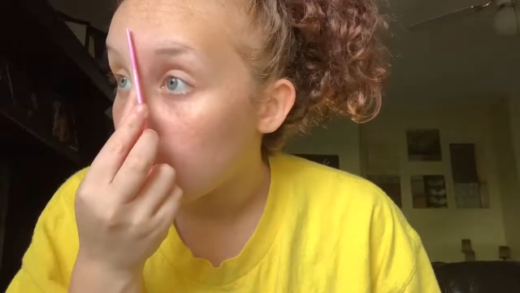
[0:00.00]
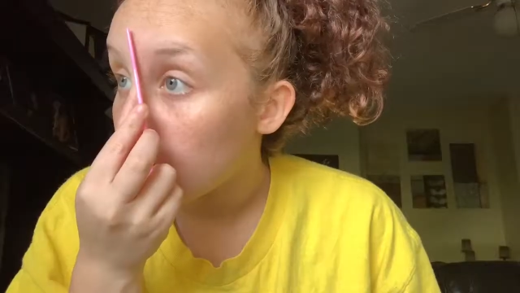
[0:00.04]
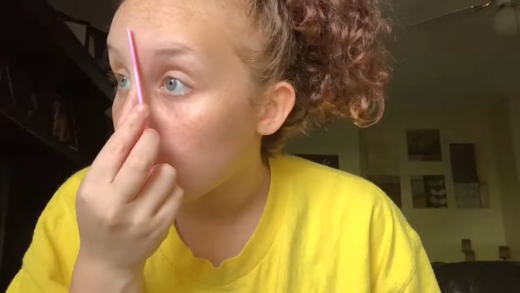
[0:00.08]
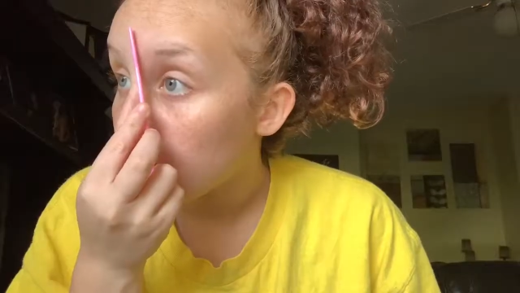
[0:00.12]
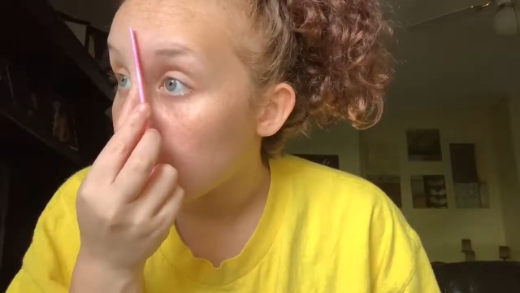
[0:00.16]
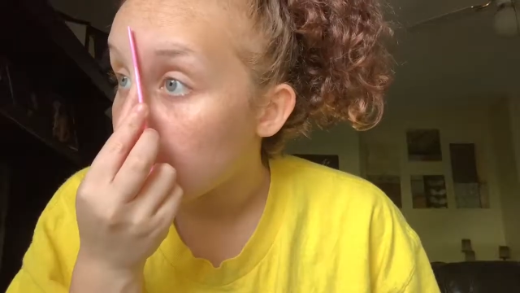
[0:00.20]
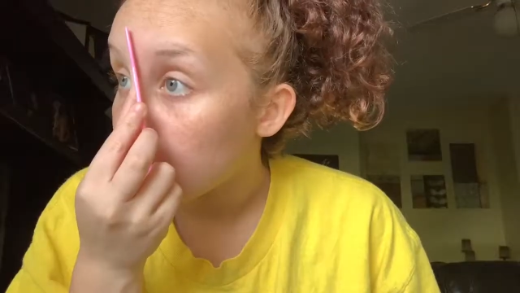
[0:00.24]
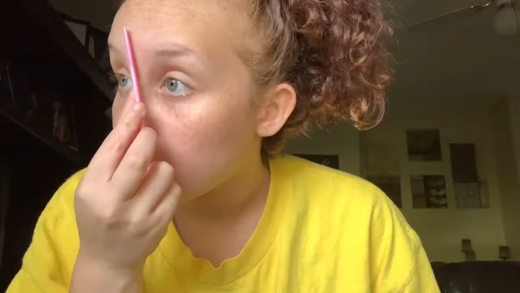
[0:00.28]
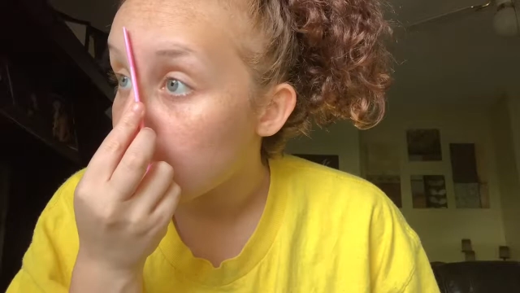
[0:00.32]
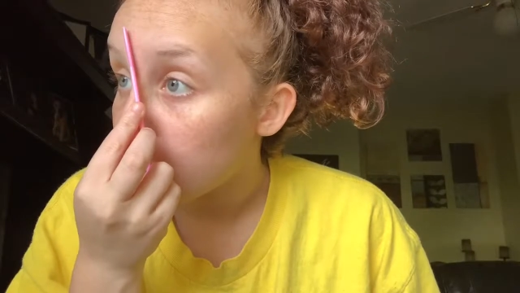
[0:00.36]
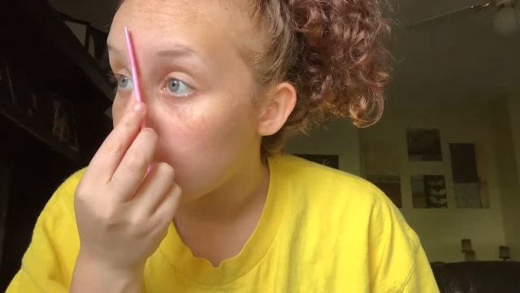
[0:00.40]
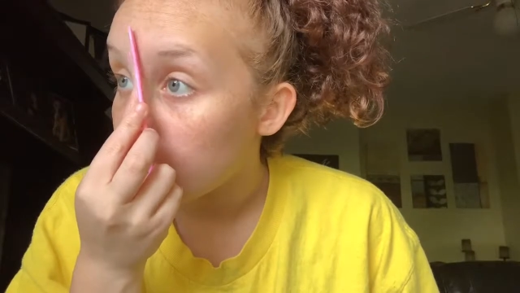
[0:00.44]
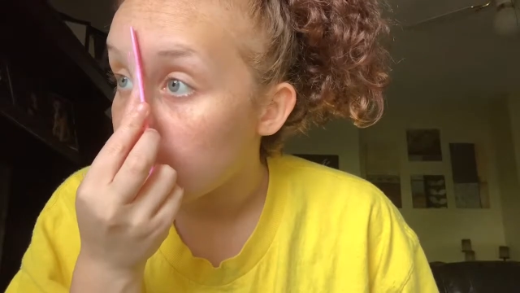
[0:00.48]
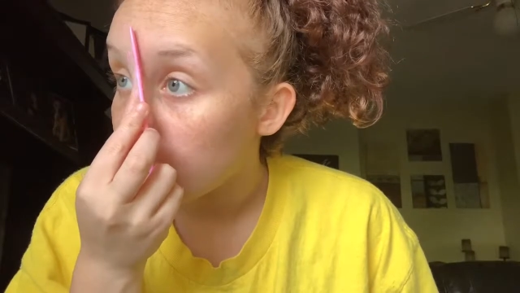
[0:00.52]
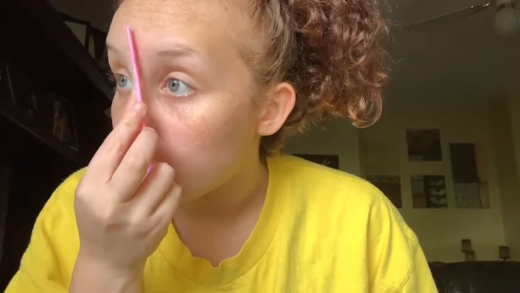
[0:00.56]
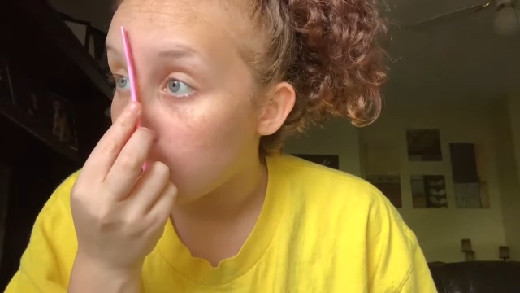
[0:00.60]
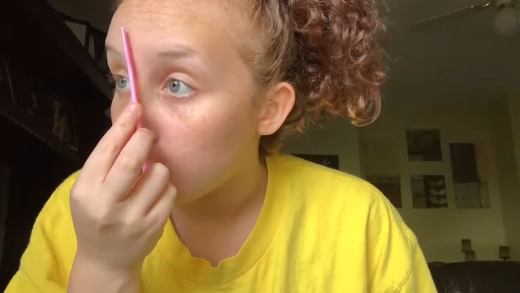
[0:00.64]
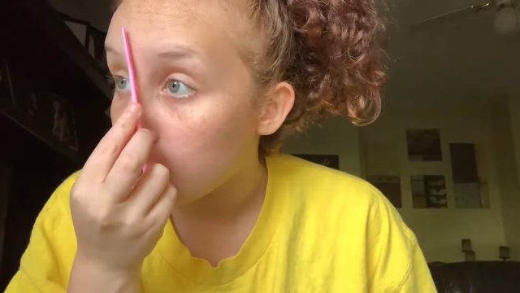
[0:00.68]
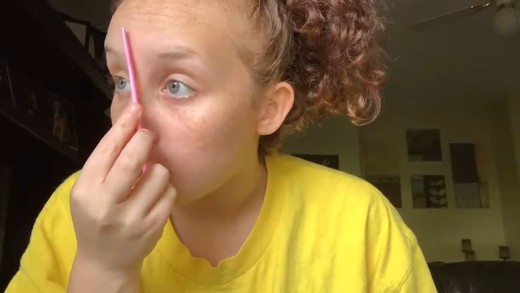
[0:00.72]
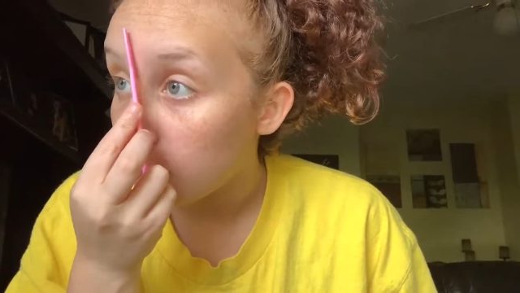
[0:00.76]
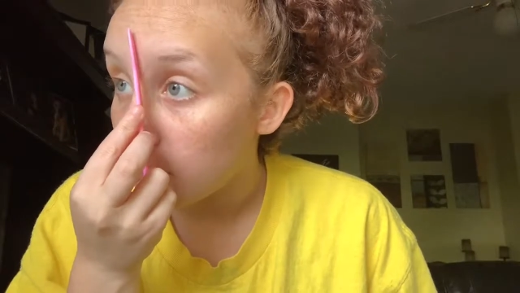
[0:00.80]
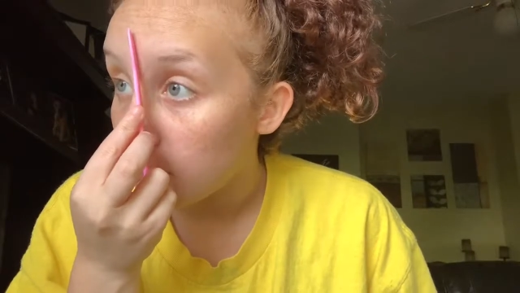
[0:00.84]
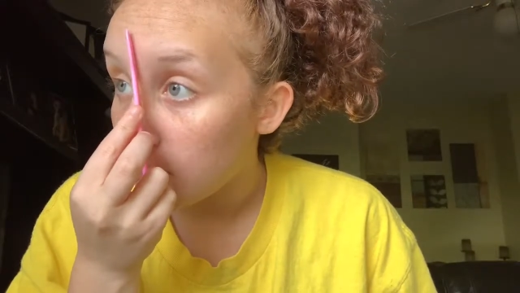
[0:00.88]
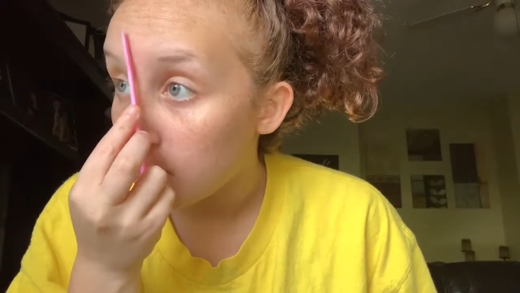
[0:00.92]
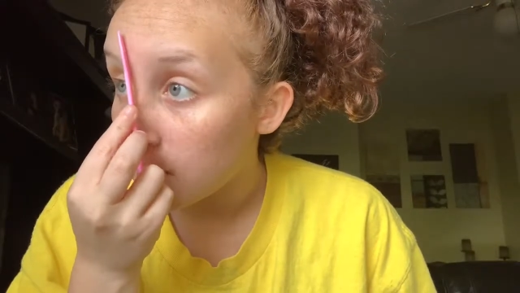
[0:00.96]
wanna make sure I don't
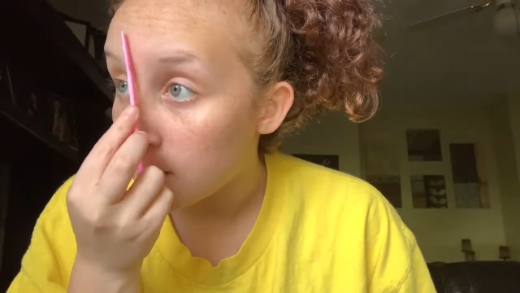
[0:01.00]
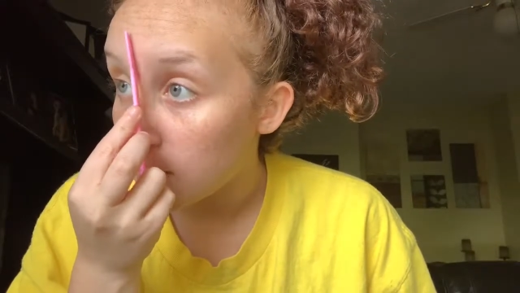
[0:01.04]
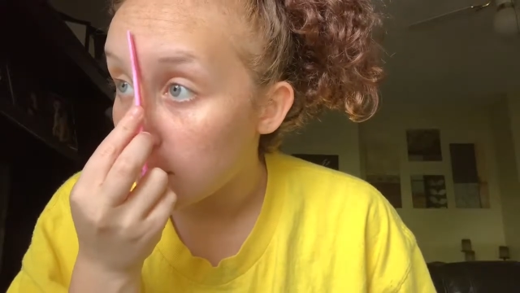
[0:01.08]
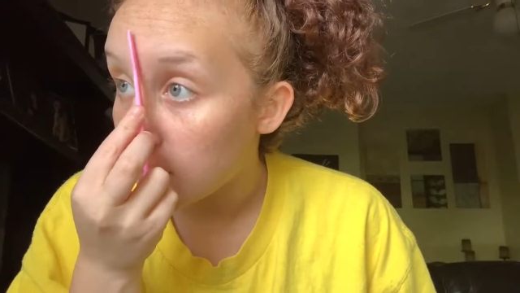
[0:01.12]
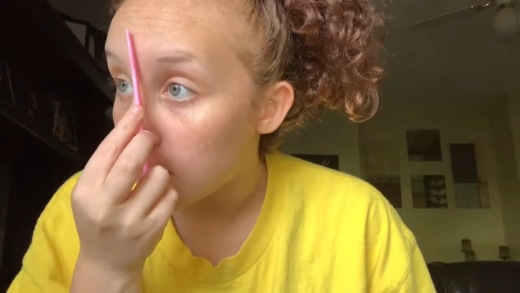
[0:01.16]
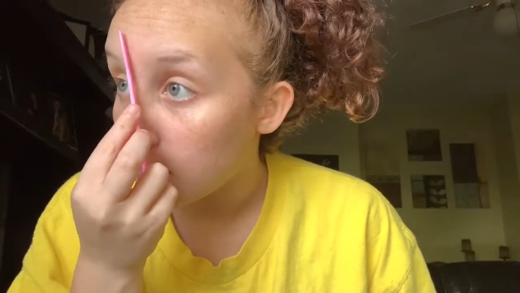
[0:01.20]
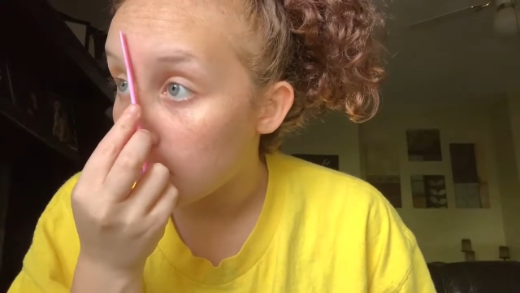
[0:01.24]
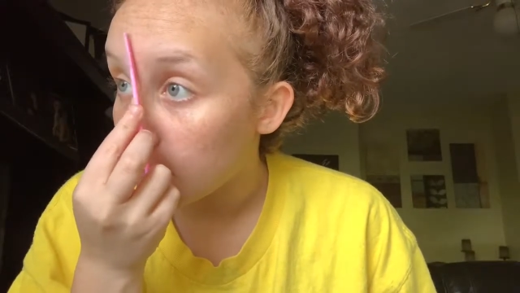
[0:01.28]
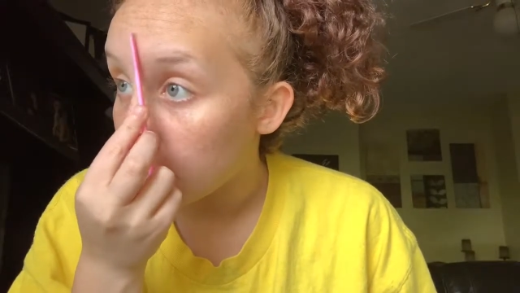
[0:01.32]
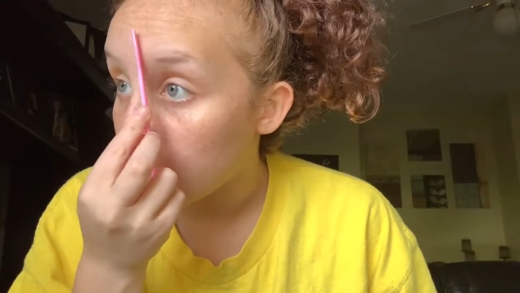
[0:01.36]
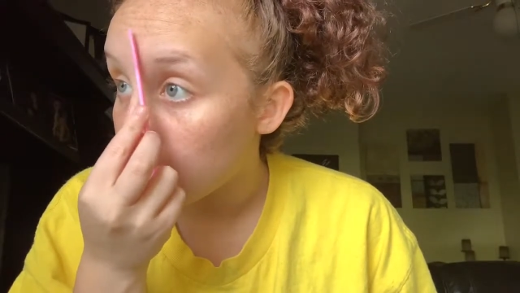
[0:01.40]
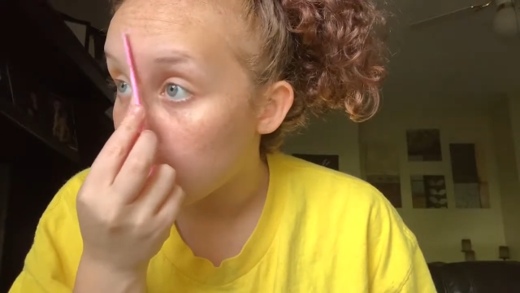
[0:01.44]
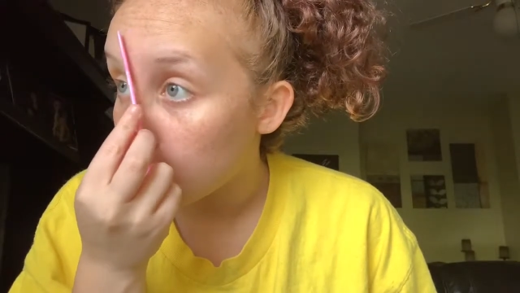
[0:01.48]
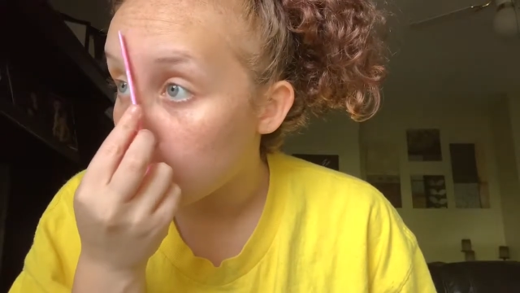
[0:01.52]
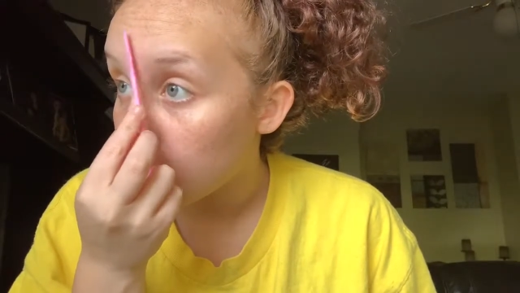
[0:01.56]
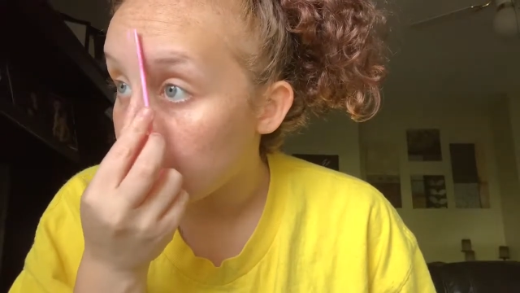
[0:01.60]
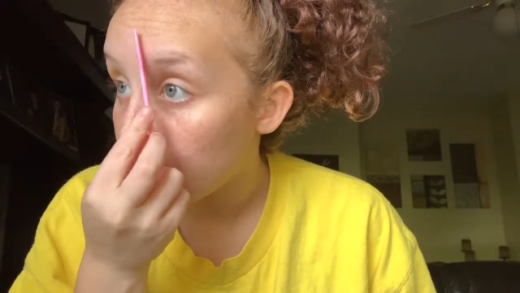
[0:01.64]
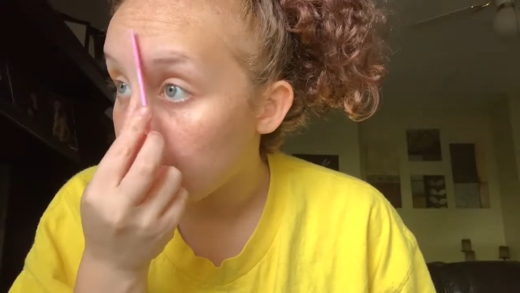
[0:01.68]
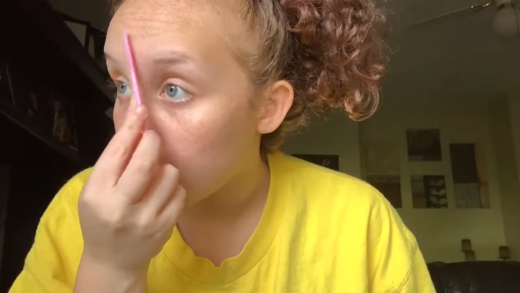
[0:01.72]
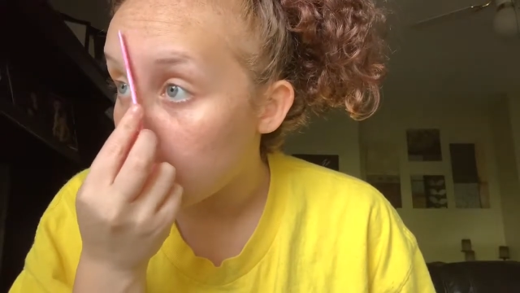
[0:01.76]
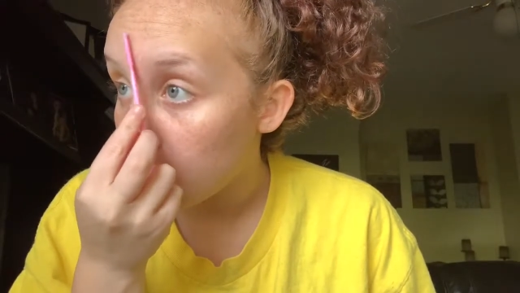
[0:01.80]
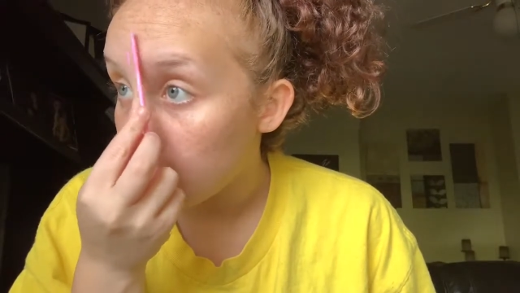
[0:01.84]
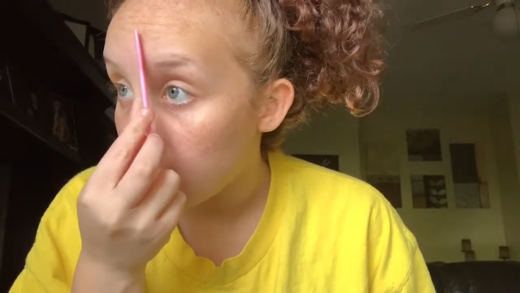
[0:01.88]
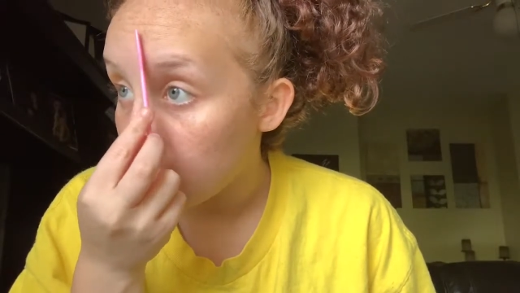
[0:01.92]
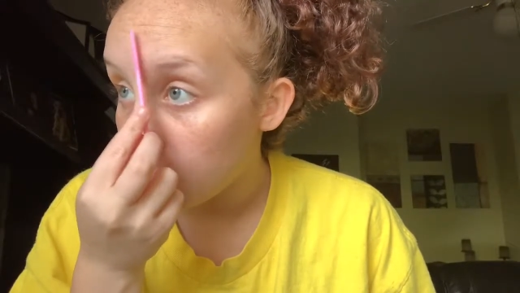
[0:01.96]
get a
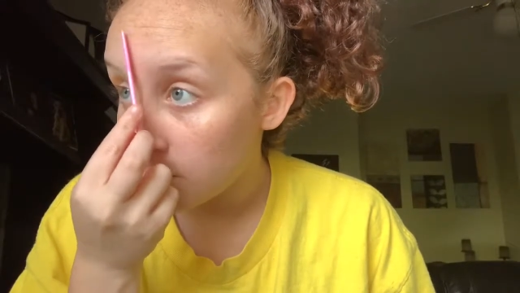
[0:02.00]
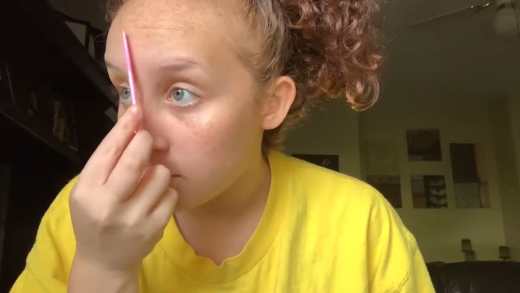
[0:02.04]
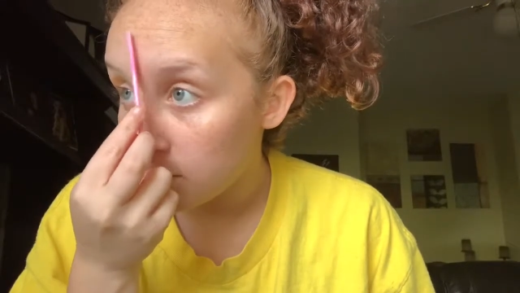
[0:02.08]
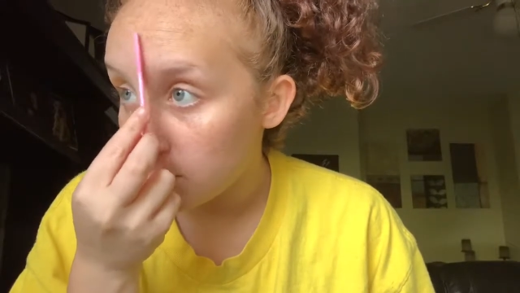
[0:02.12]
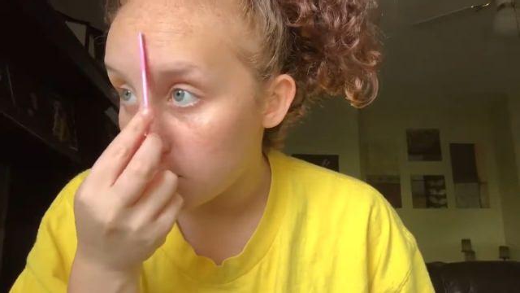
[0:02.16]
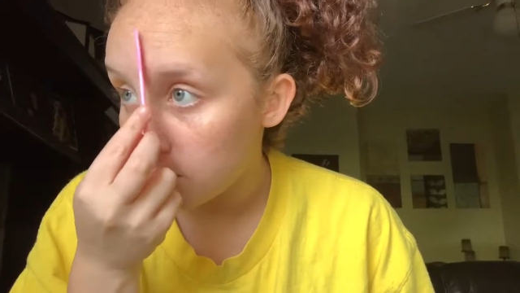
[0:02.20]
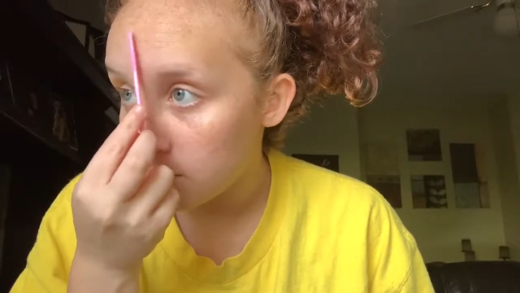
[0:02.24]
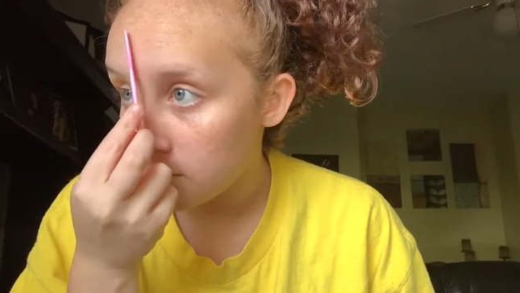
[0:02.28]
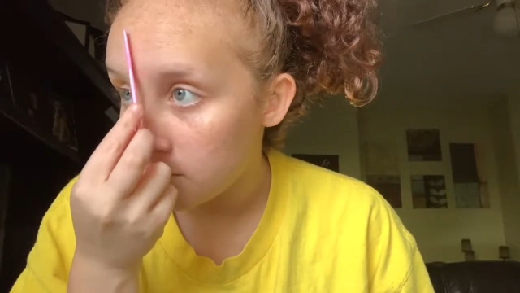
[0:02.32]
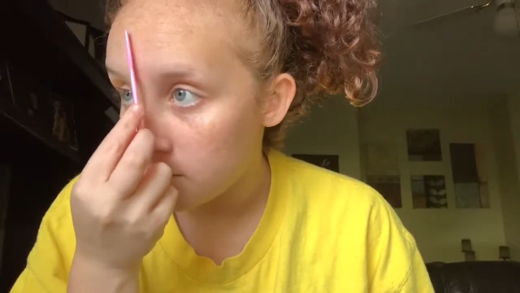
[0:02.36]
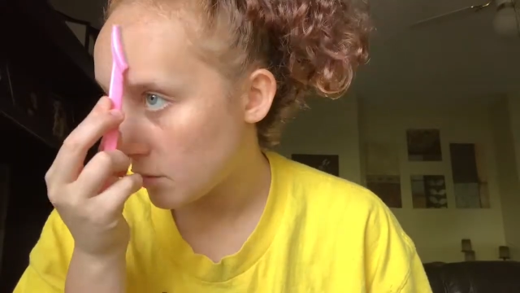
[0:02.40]
unibrow.